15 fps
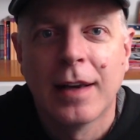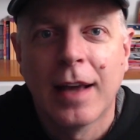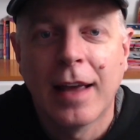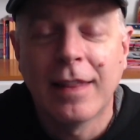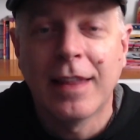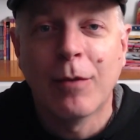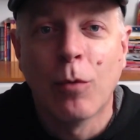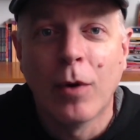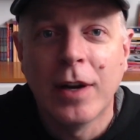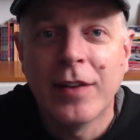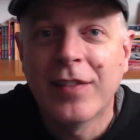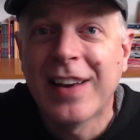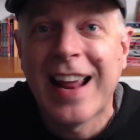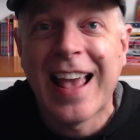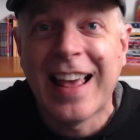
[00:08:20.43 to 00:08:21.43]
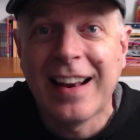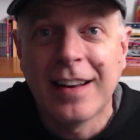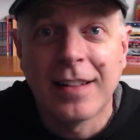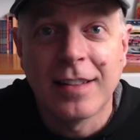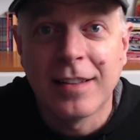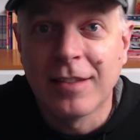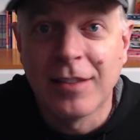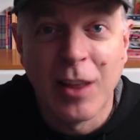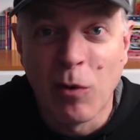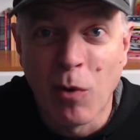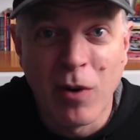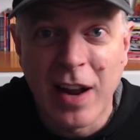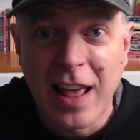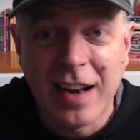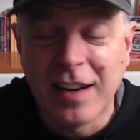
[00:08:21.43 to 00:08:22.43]
And they won't even edit, they
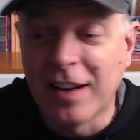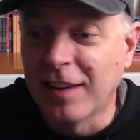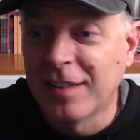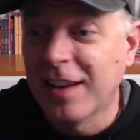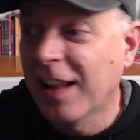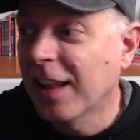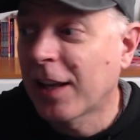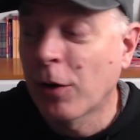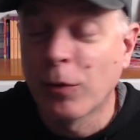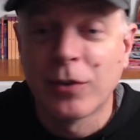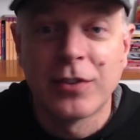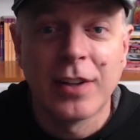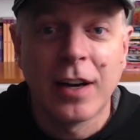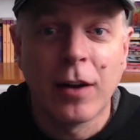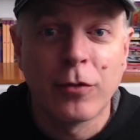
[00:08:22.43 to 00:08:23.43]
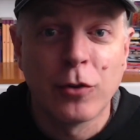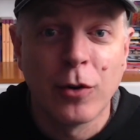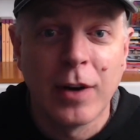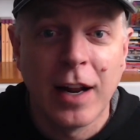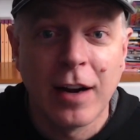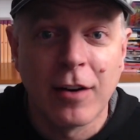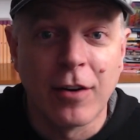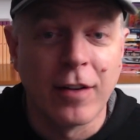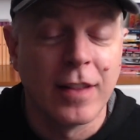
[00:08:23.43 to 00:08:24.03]
won't edit it. It's not like it was set off to an editor.